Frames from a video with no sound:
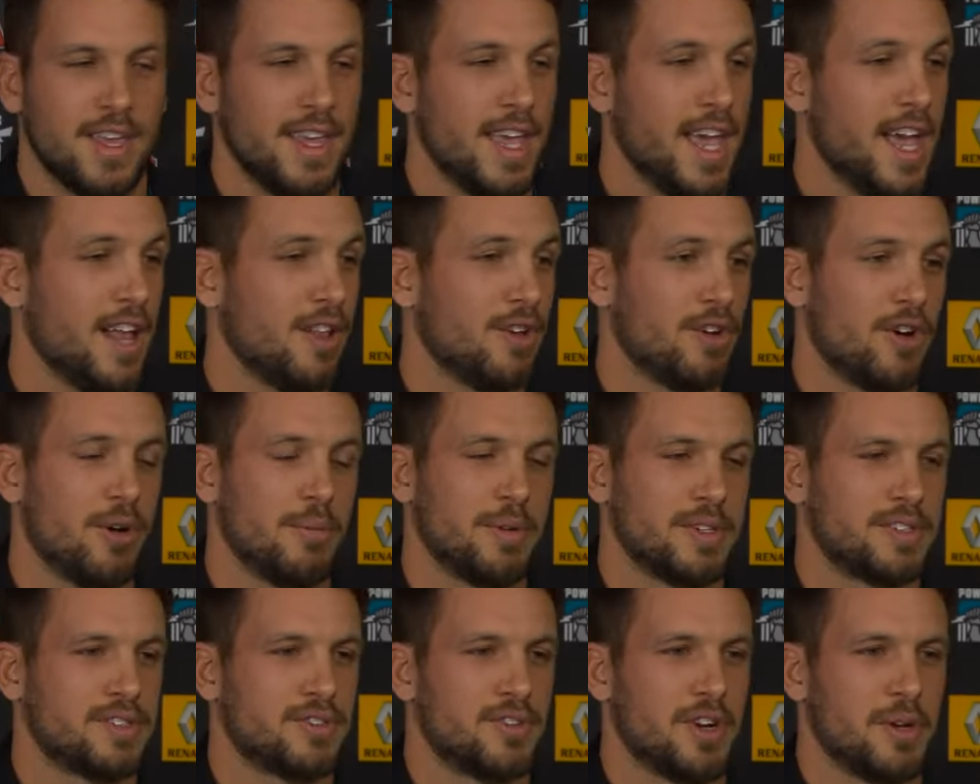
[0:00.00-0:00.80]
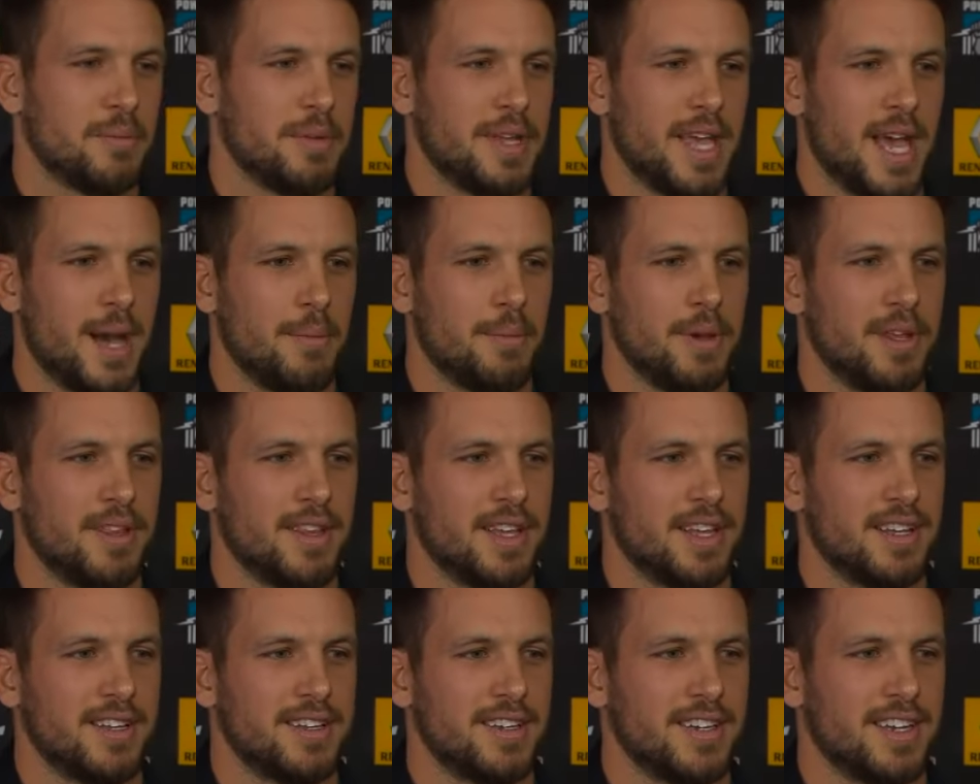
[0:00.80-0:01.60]
Yeah, look, I'm extremely happy
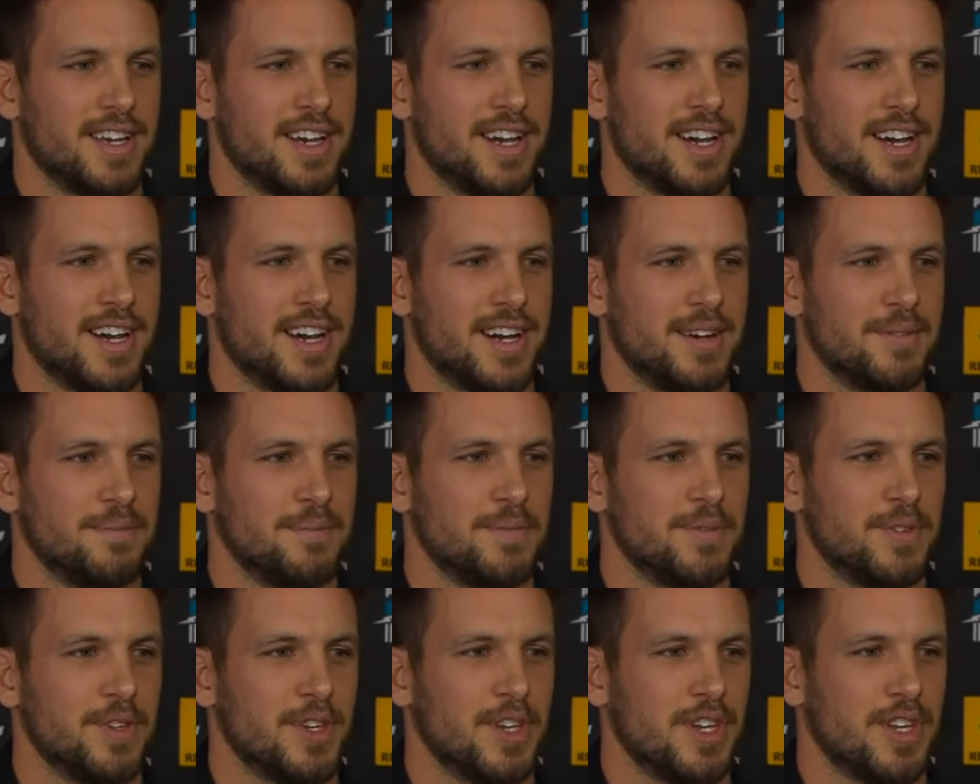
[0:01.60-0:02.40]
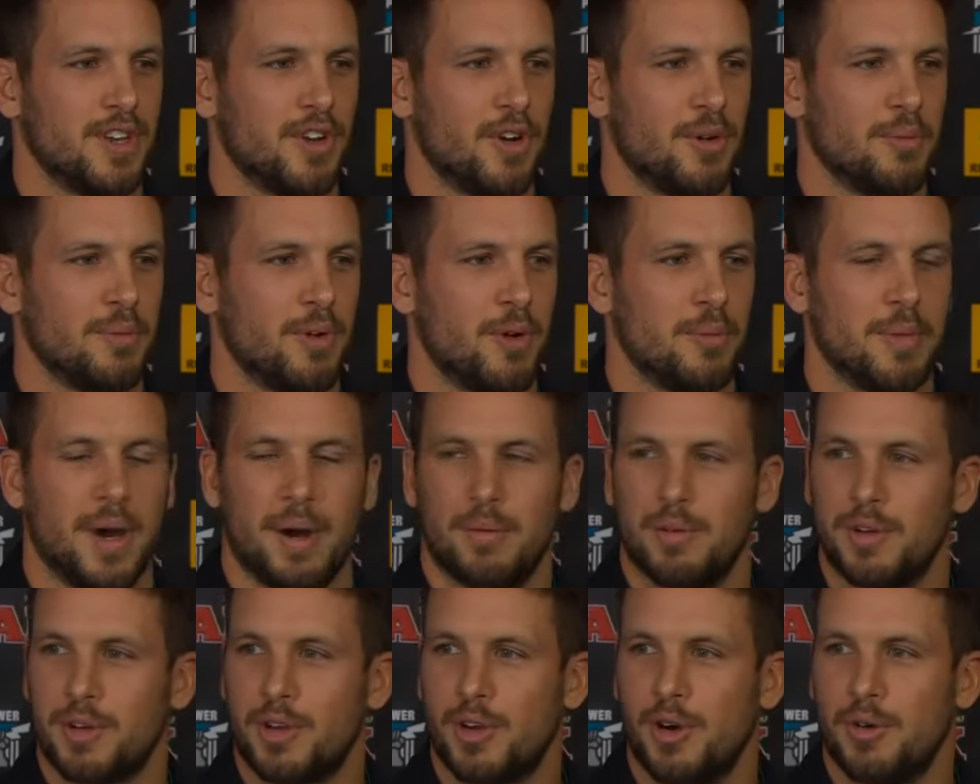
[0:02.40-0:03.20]
that I'm
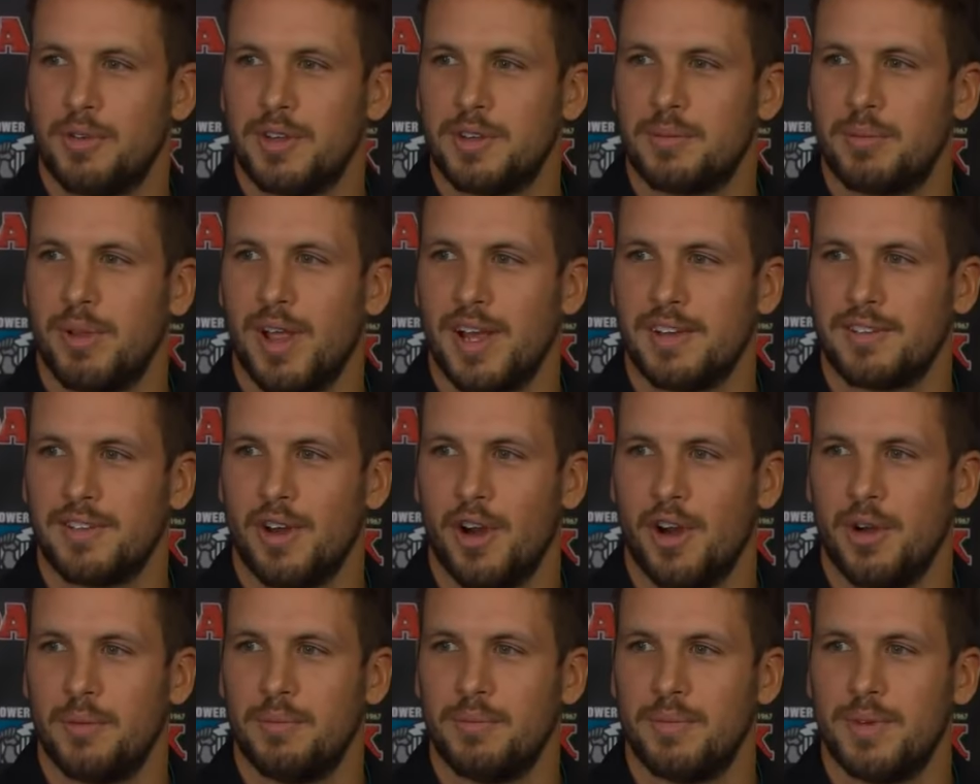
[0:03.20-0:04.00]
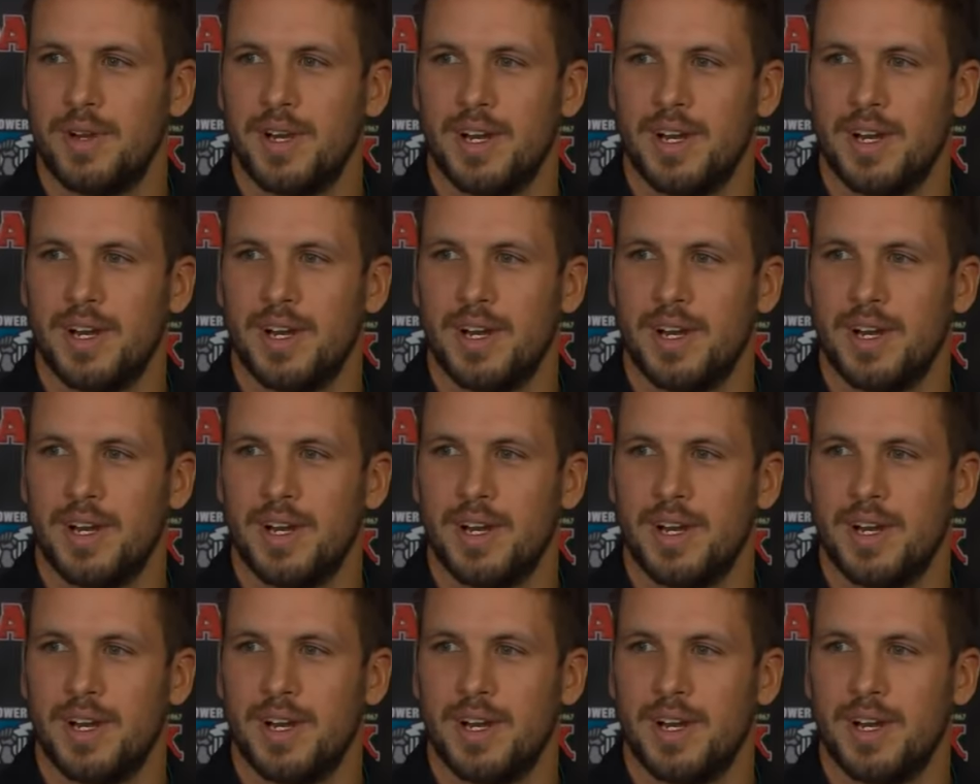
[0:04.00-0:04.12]
able to call this place home.